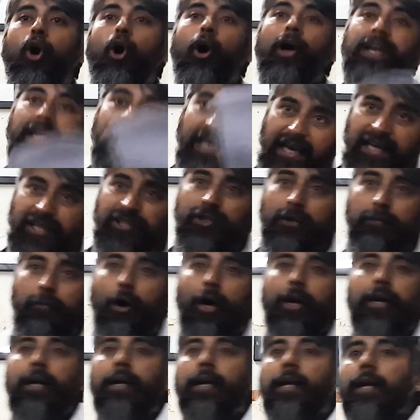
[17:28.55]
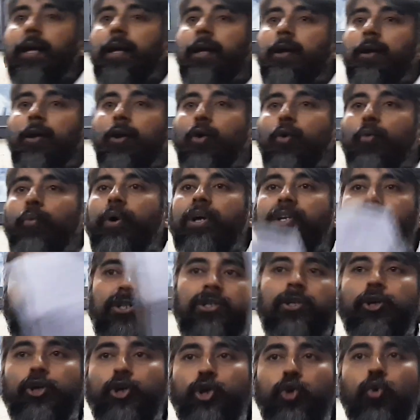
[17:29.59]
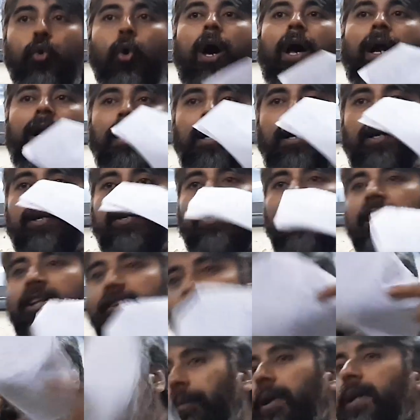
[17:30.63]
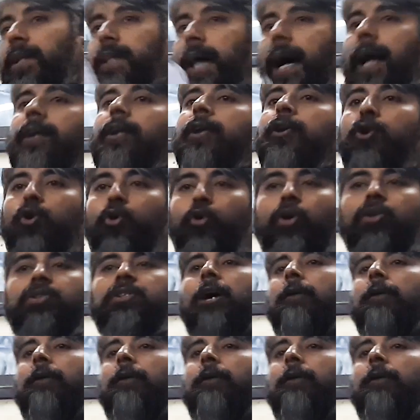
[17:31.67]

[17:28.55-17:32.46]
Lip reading: on each commodity, which you are transforming that into your